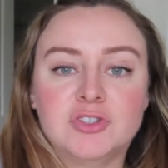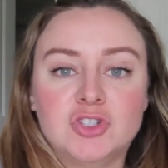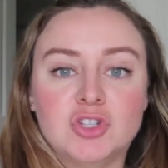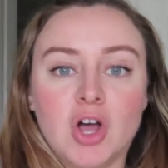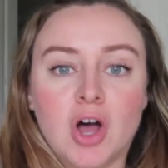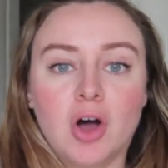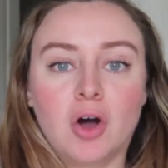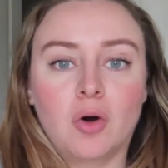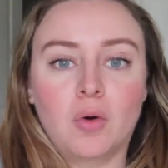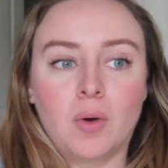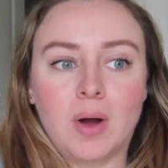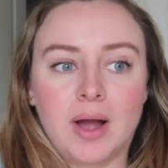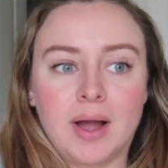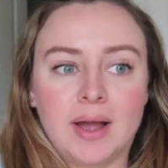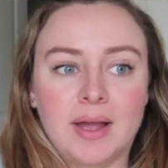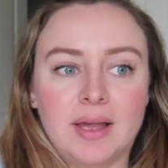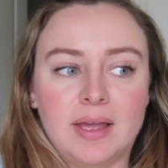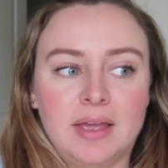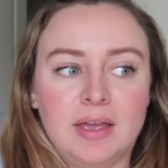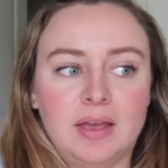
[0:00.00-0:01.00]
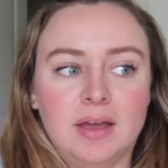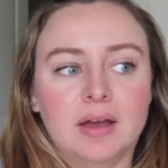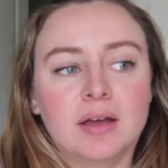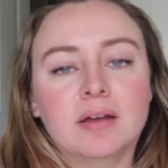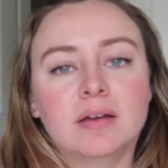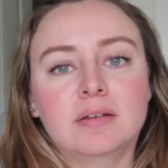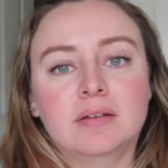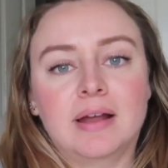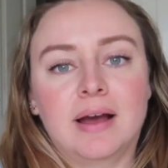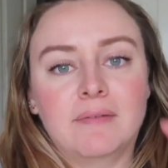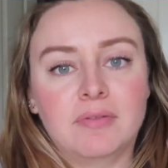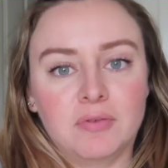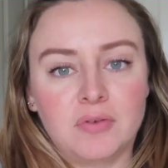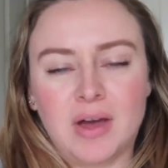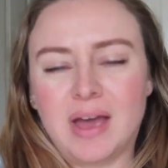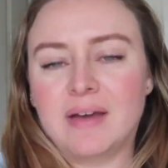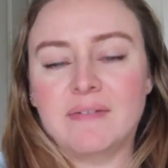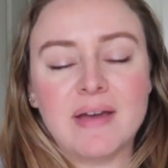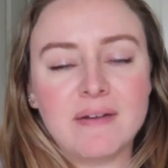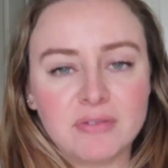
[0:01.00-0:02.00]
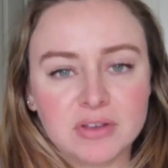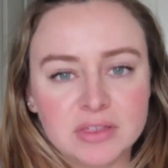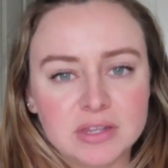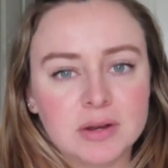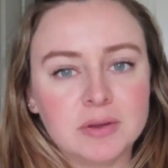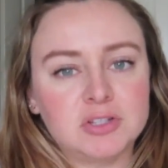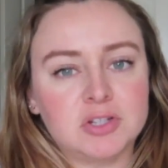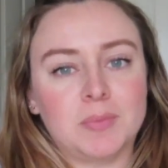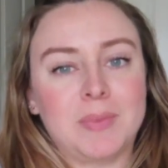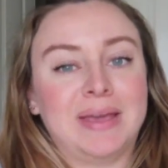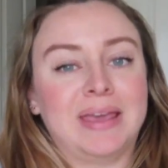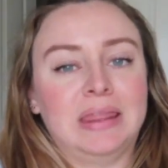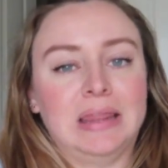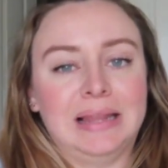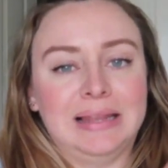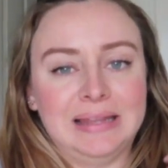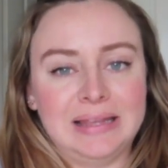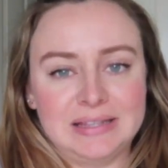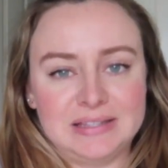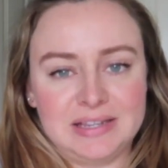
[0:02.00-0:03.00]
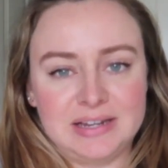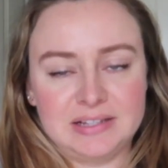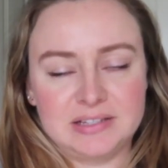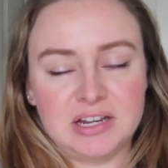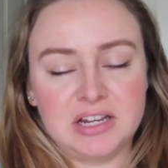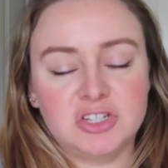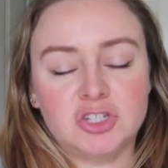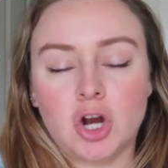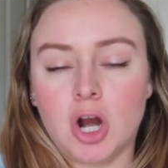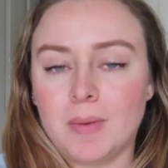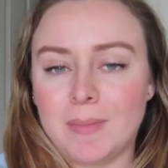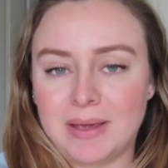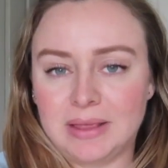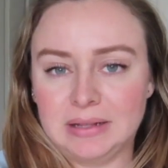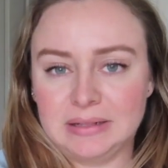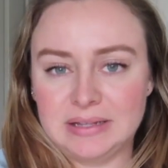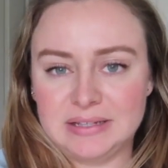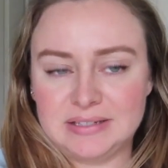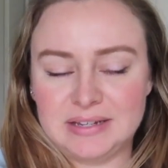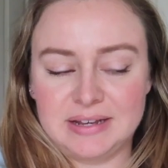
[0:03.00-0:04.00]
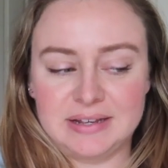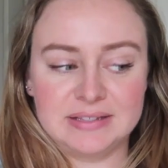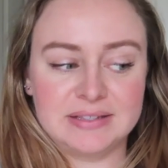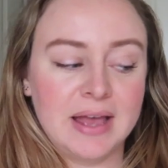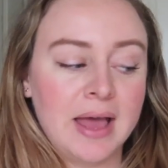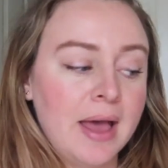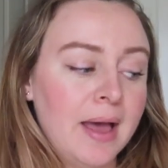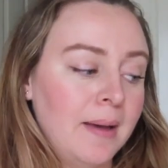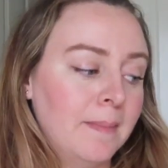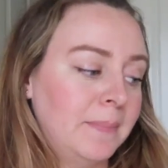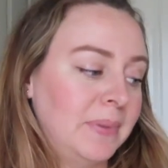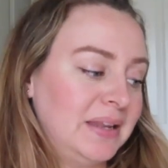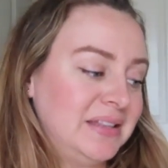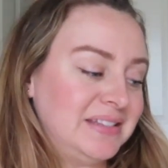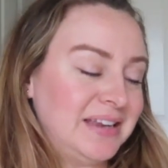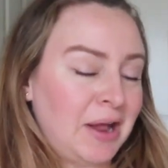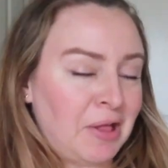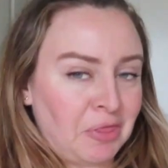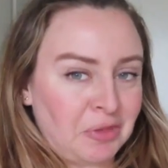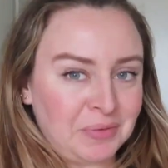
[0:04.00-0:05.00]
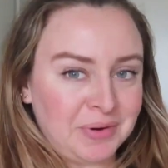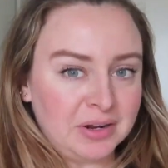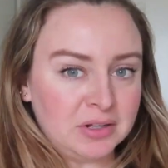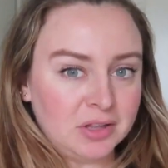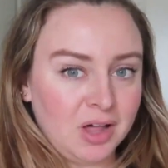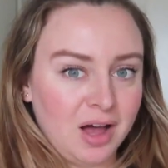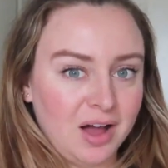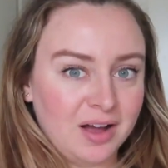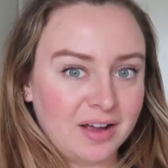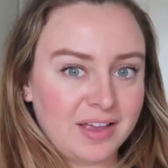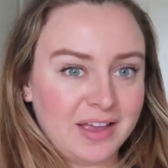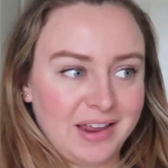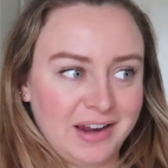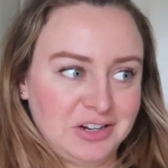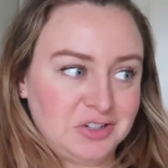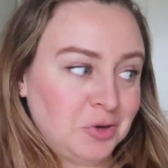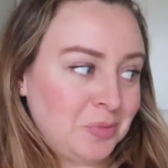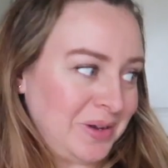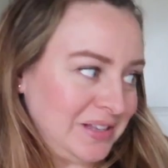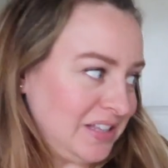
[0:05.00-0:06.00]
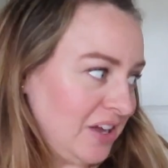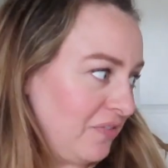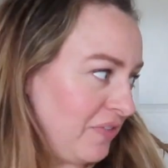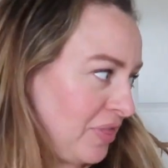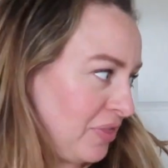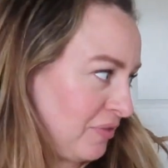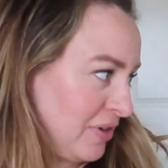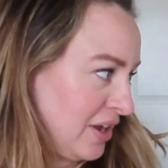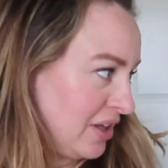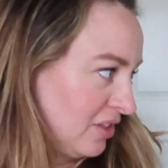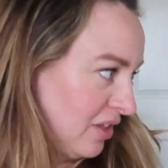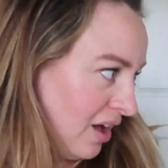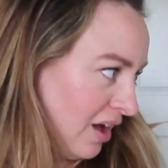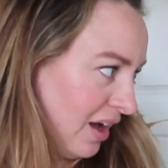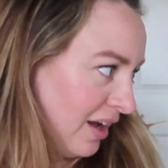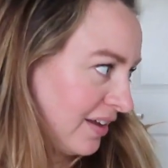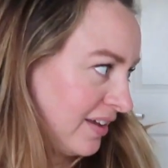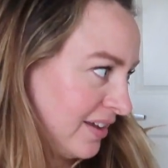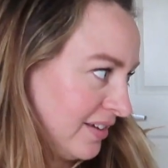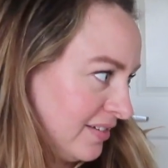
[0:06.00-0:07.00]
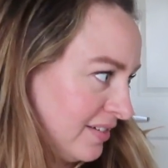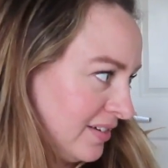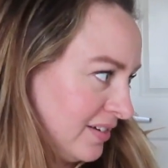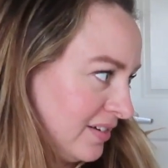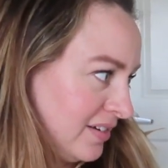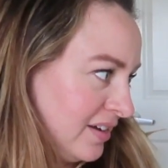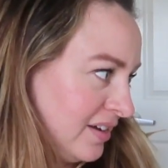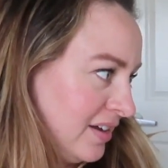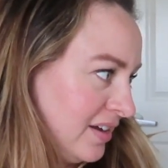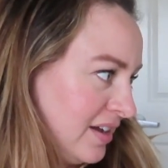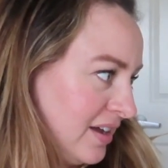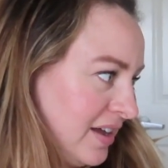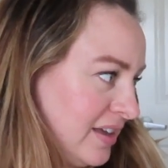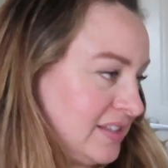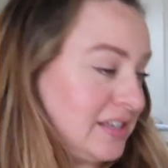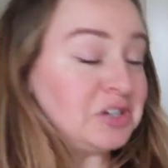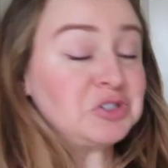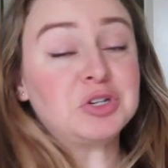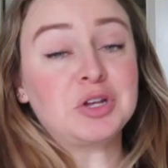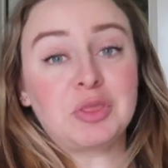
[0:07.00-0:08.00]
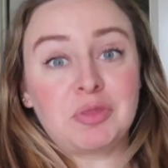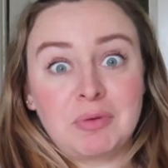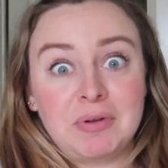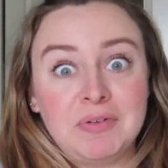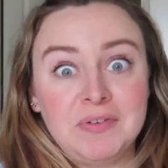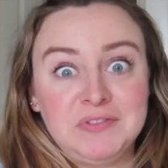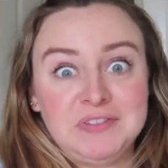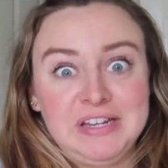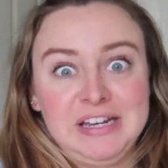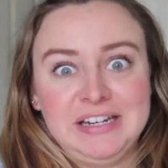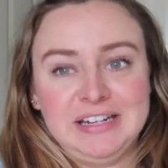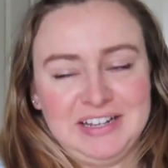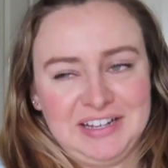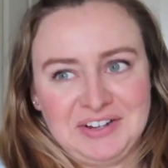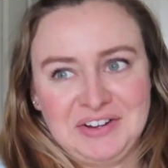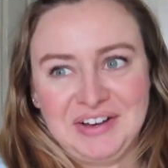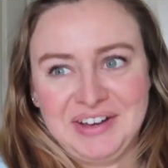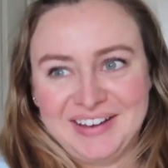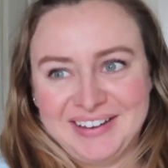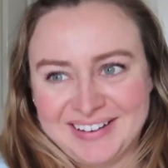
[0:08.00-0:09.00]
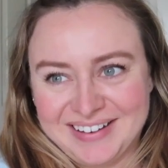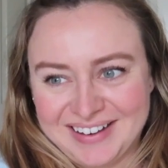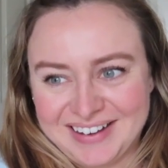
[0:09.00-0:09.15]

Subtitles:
So I have everything to start making the listings, and I started making the listings, but it's now 3 o'clock, and I told myself at 3 o'clock, it's actually 3:15 now.